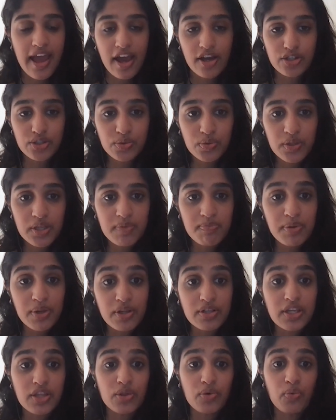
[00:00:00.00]
actually
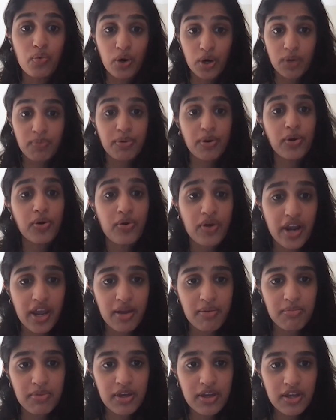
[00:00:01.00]
building the work
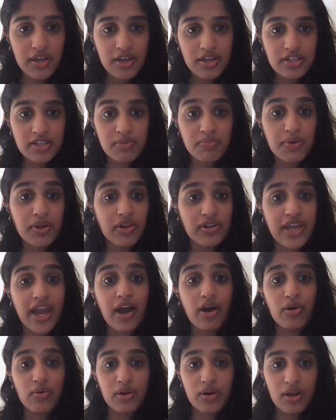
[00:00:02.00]
program to build
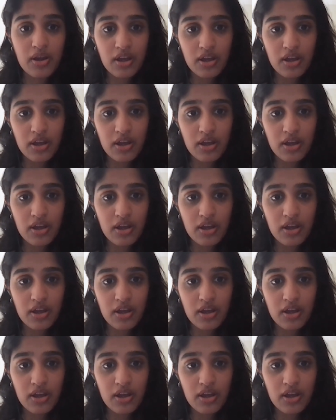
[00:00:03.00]
out